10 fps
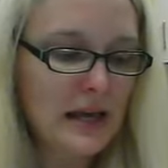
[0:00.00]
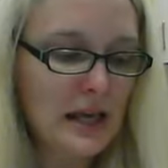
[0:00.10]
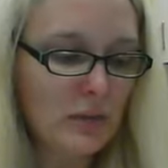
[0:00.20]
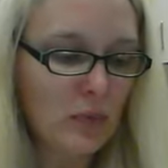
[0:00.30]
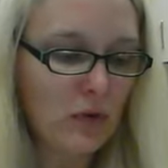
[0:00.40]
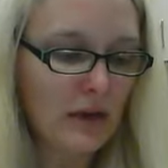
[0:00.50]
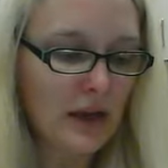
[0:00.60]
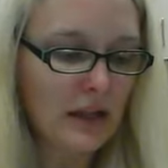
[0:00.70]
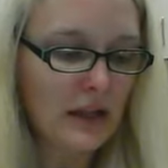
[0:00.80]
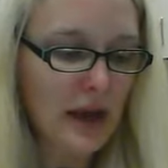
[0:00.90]
Keep
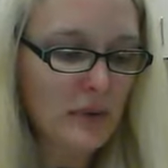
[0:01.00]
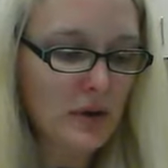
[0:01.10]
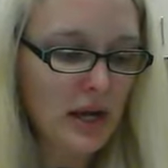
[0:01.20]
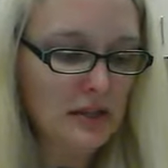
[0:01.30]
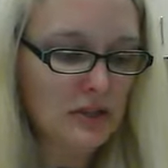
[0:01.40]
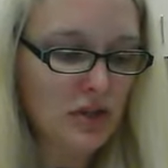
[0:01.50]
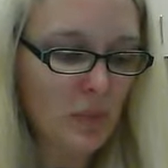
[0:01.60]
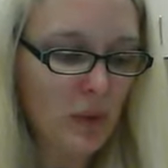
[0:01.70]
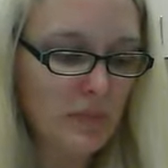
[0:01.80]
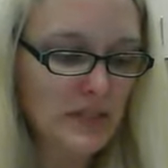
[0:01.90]
moving, clap your hands,
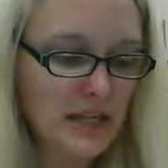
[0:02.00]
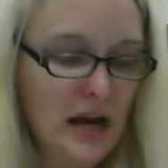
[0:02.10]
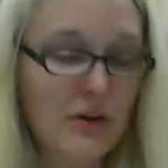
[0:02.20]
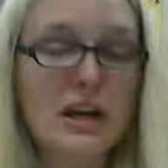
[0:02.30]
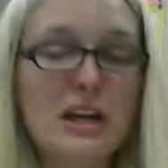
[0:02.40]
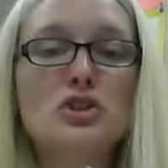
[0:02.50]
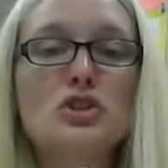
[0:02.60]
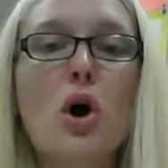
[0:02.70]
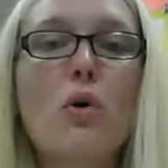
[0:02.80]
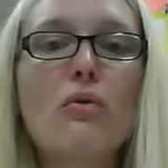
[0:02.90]
jump up and down, and
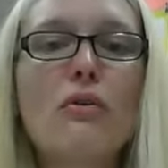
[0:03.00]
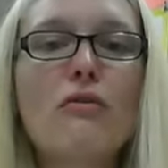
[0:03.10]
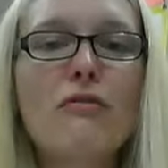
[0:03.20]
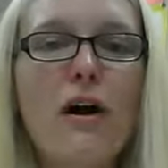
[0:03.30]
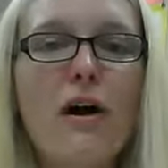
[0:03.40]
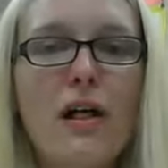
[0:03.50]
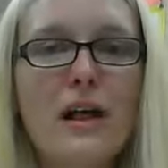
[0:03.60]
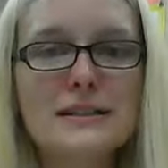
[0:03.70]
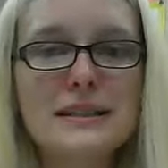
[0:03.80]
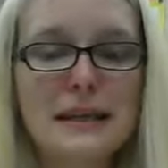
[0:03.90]
don't fall
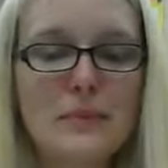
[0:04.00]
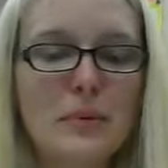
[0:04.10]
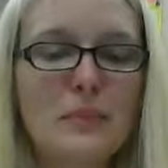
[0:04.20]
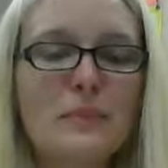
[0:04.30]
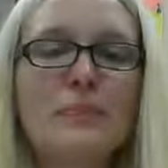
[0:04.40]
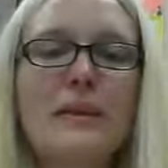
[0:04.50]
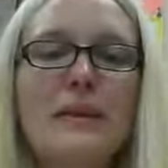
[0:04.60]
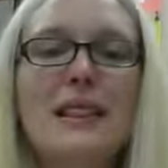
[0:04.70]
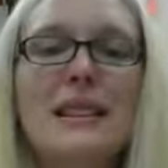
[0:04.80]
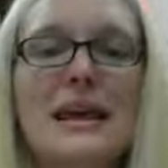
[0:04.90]
asleep.
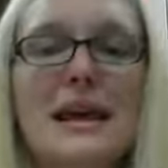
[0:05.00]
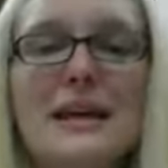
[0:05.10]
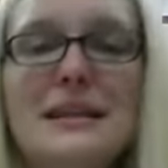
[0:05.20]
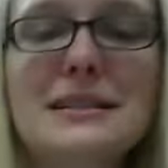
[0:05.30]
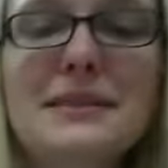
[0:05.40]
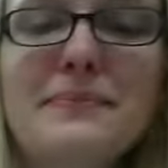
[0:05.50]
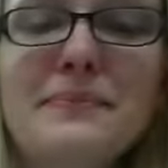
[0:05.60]
The end.